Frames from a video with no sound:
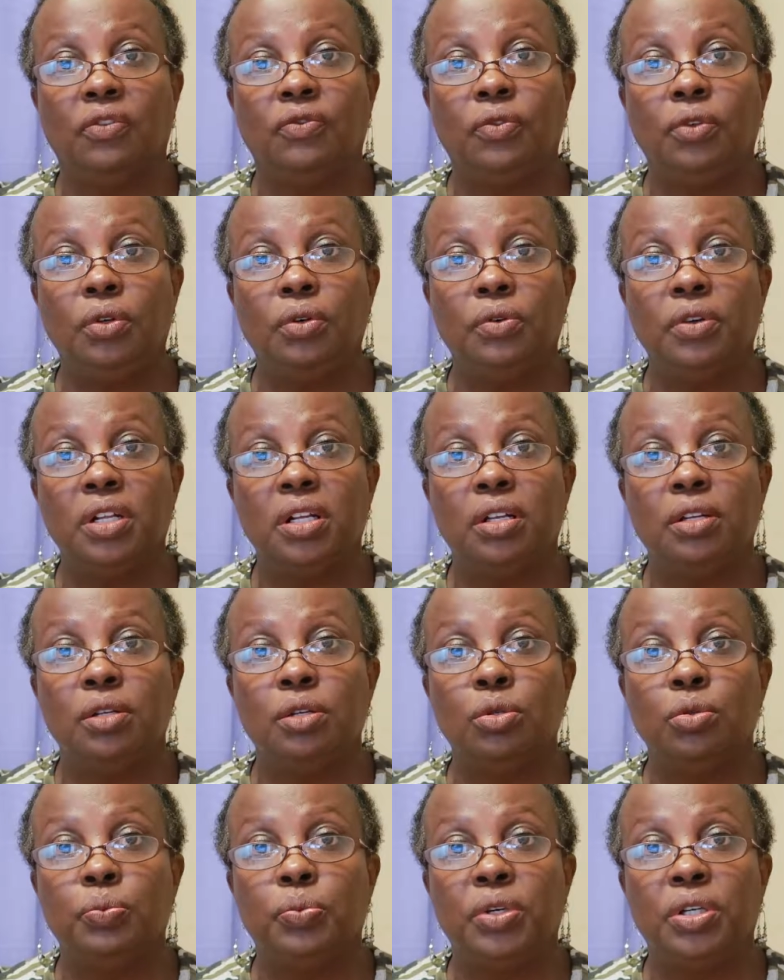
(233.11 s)
If you're in a
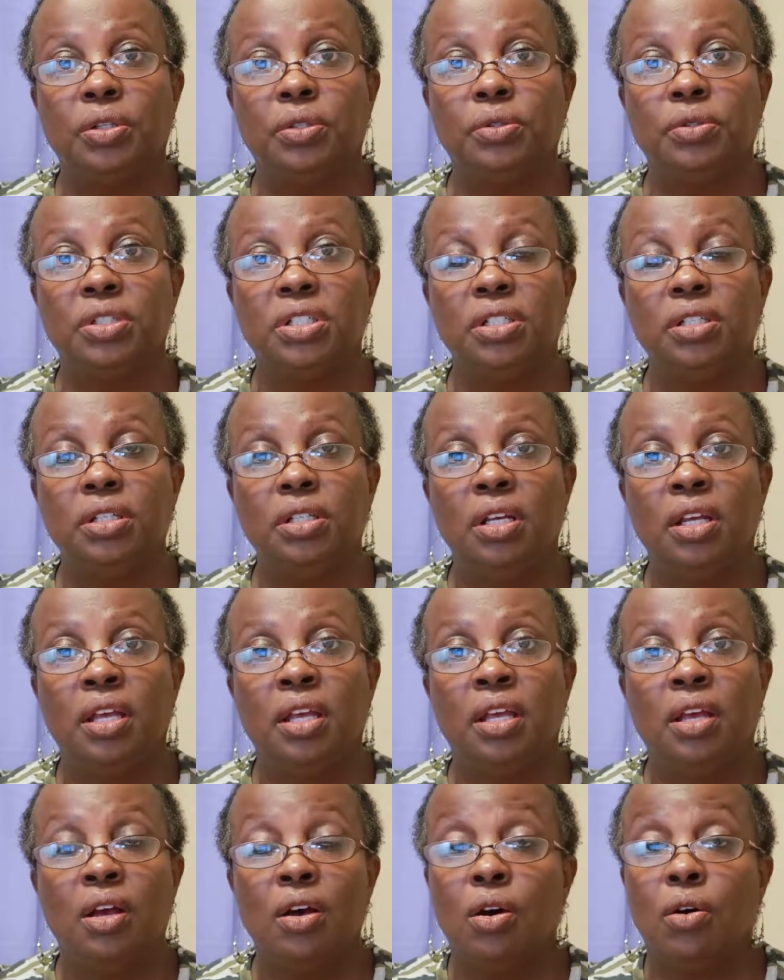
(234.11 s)
new building
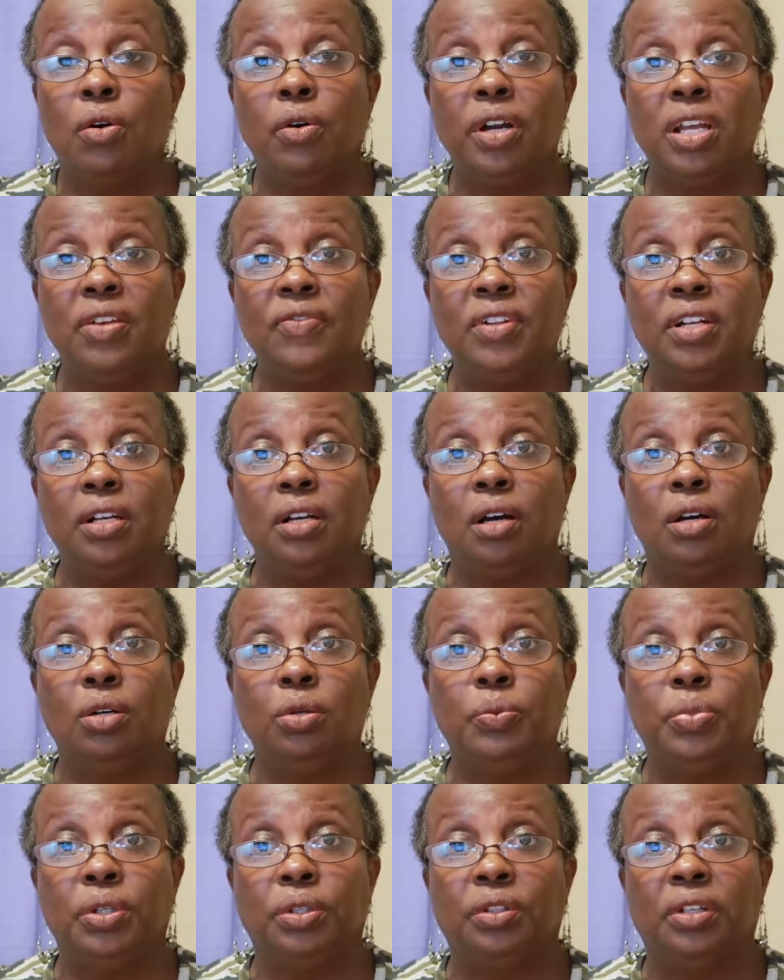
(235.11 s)
or even an
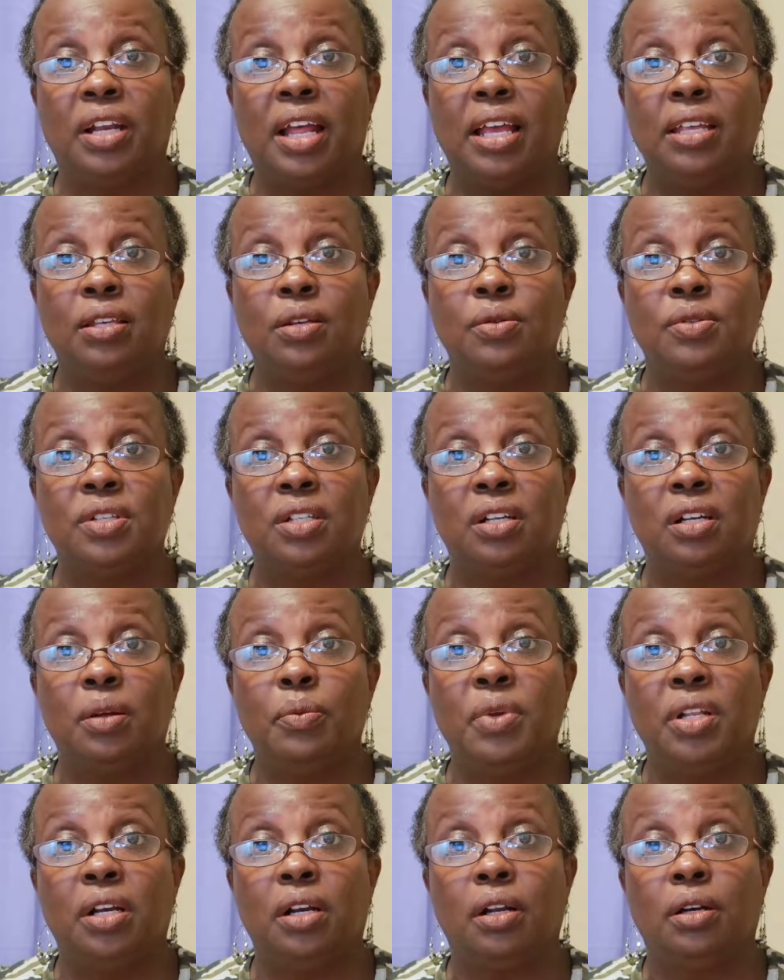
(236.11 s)
old building, I use it and
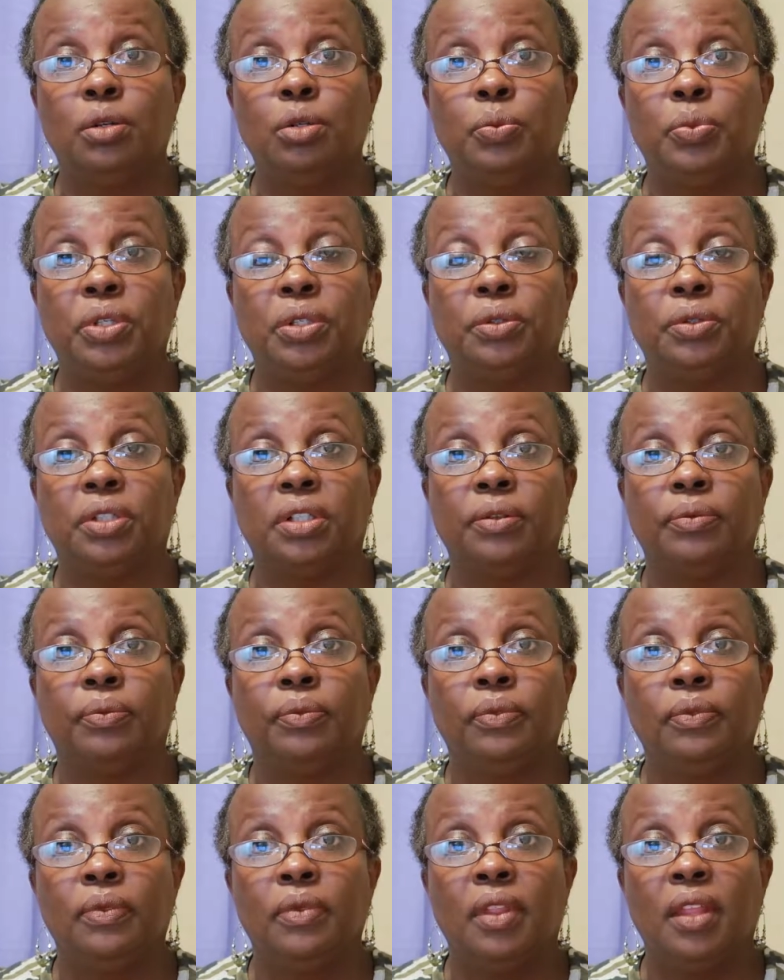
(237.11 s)
I'm in an old building,
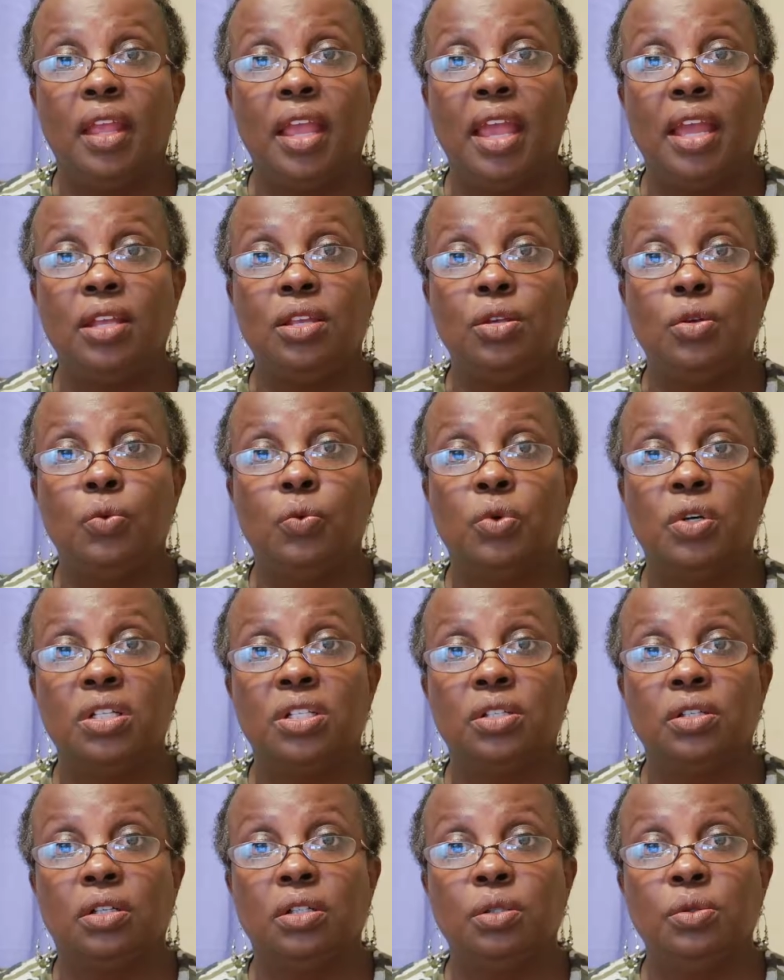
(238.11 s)
and you
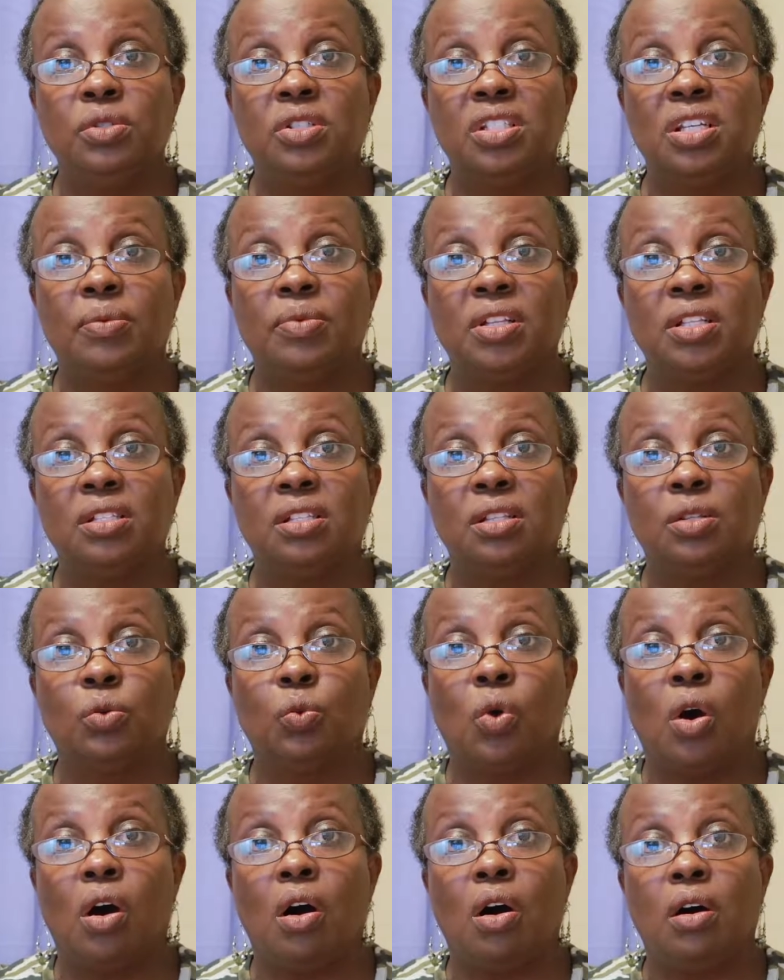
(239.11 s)
want to glue something to the
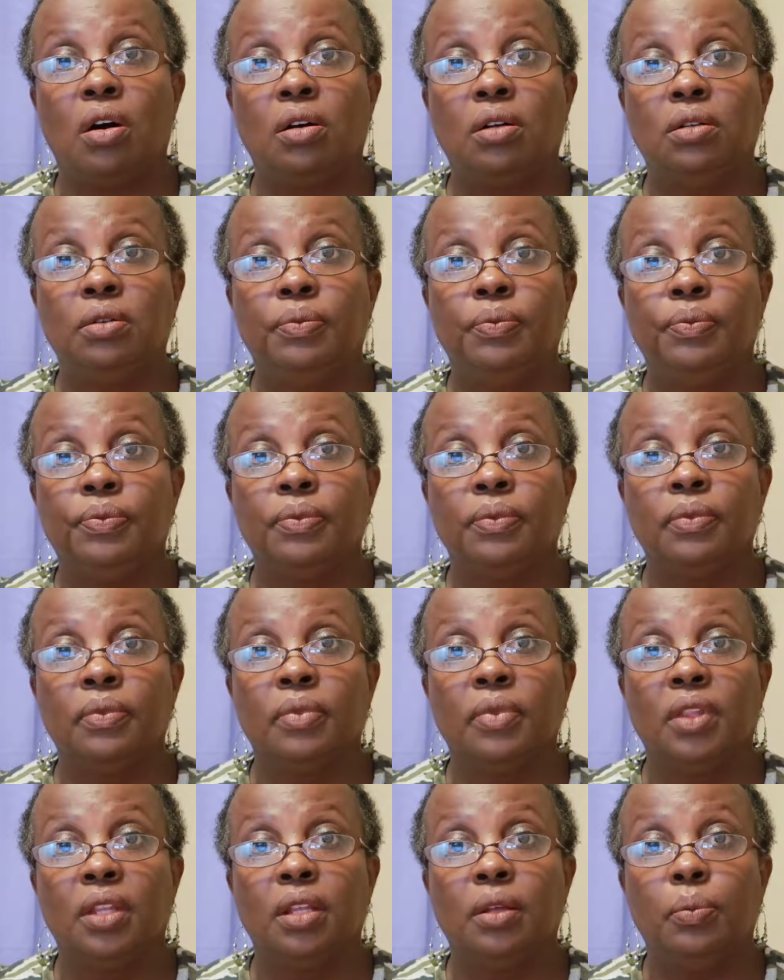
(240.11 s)
wall,
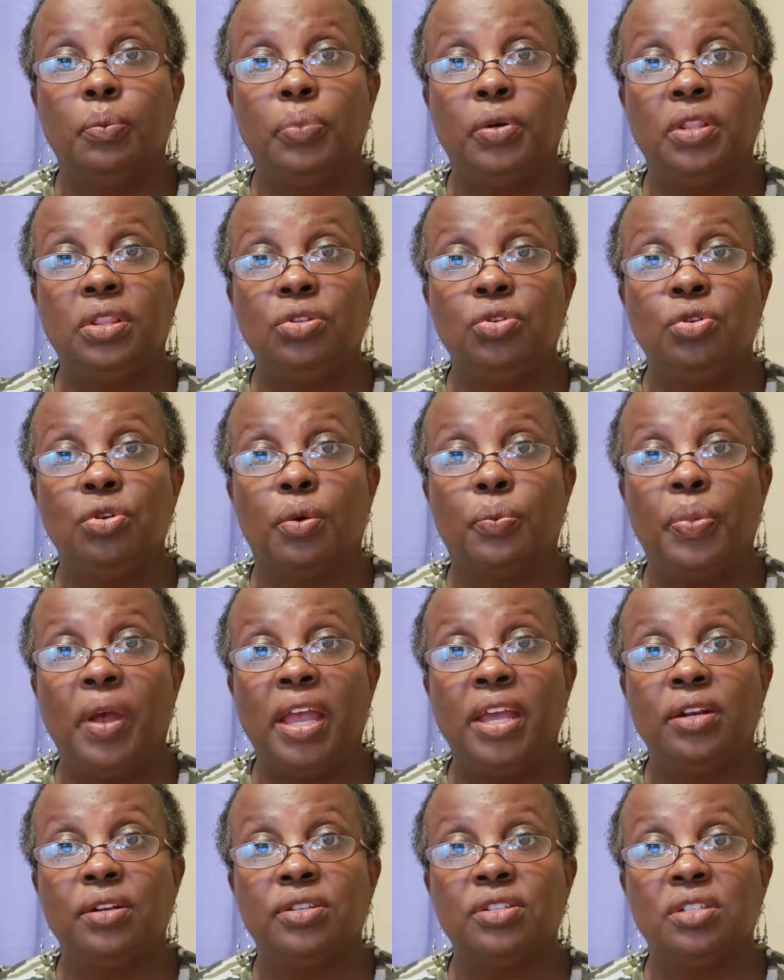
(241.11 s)
put your
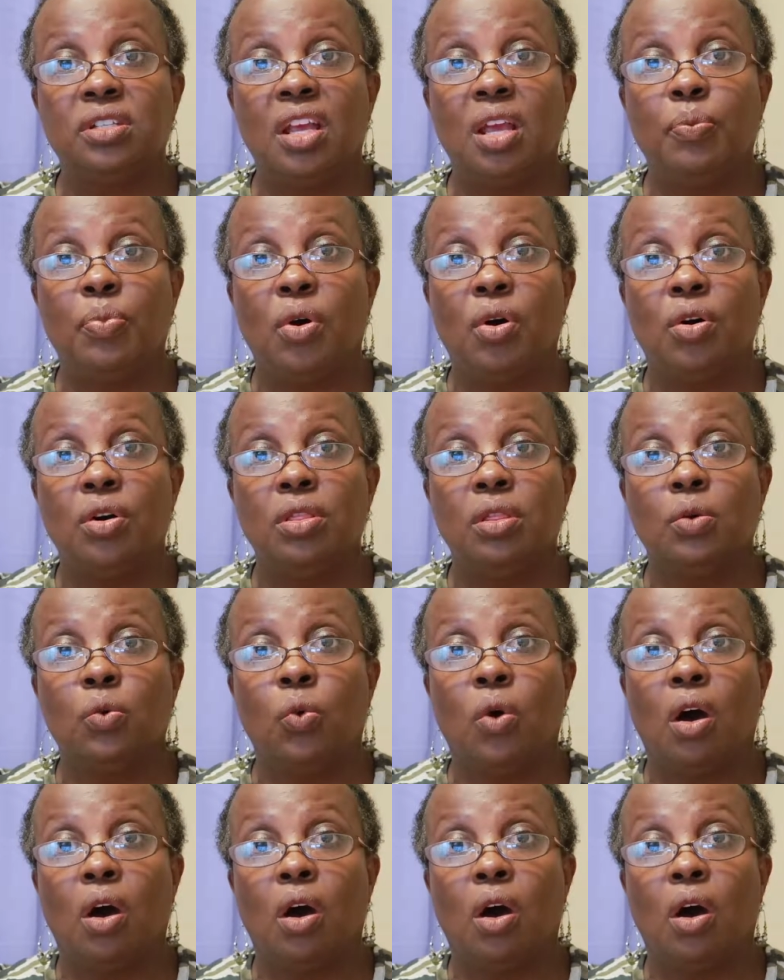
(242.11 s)
painter's tape on the